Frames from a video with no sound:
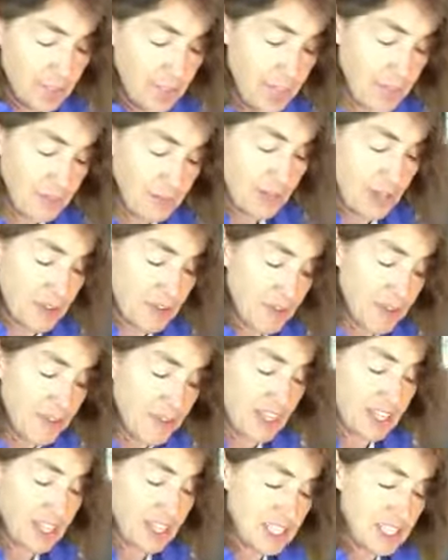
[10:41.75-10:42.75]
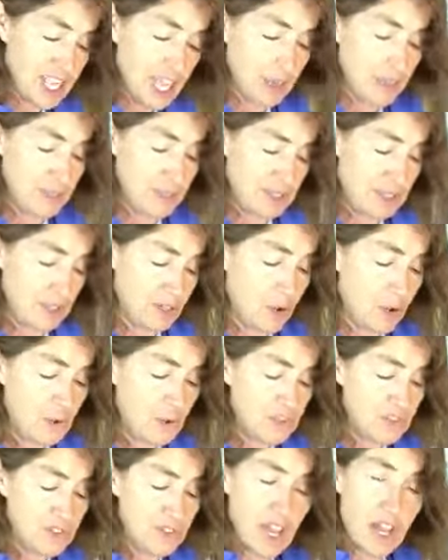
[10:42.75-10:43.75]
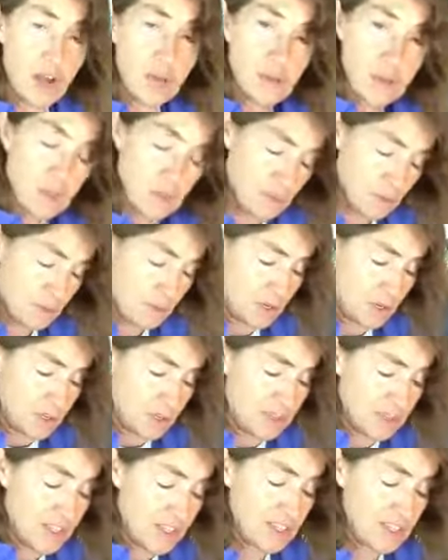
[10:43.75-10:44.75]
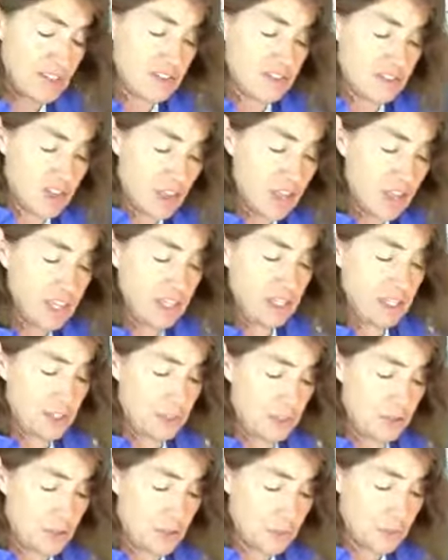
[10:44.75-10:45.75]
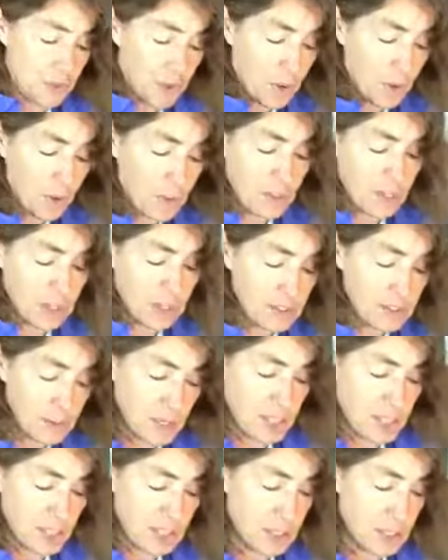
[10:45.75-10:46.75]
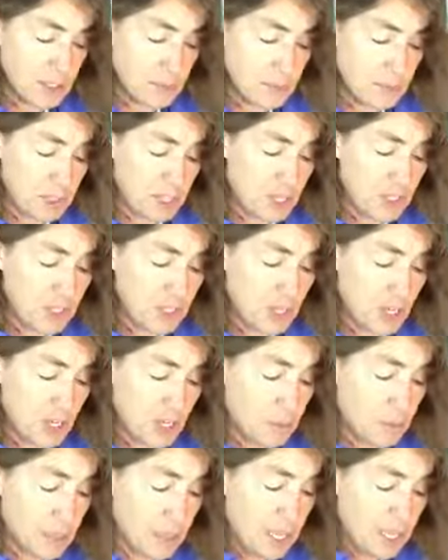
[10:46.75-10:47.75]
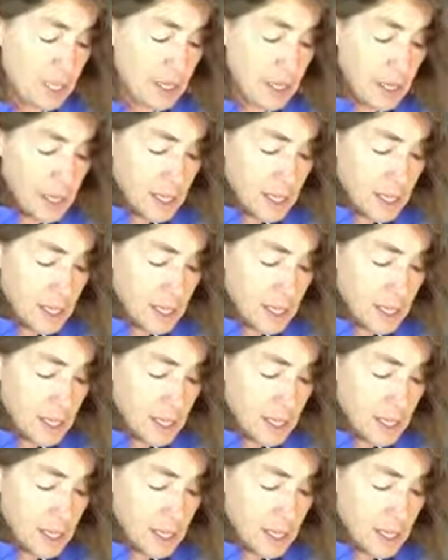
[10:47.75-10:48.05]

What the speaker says: And if we have it finely chopped, it goes down the throat. It doesn't get stuck in your throat as much as a big chunk might.